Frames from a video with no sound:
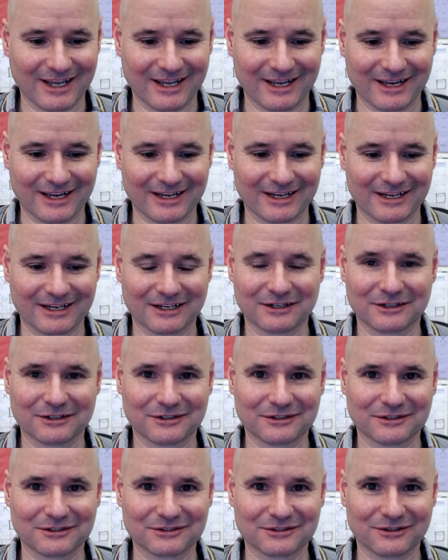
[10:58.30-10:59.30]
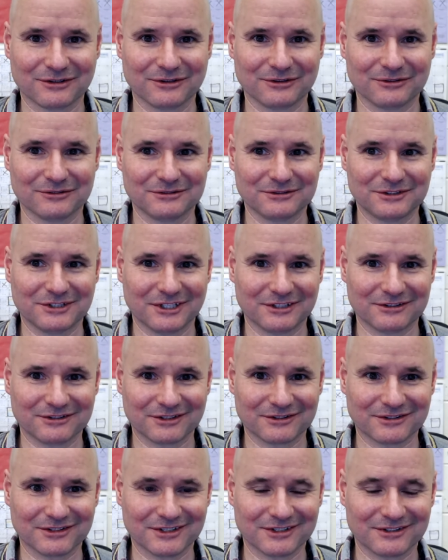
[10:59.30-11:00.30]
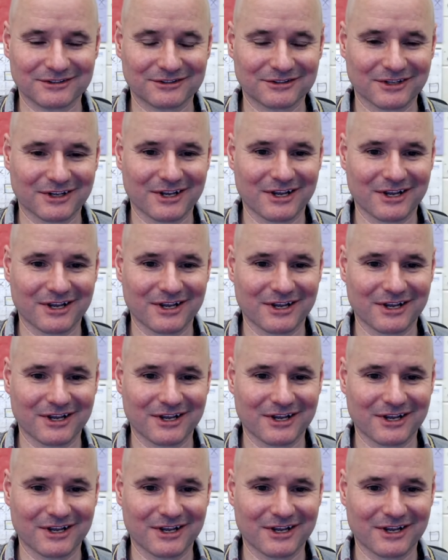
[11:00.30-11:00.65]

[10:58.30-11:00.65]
And so Jesus is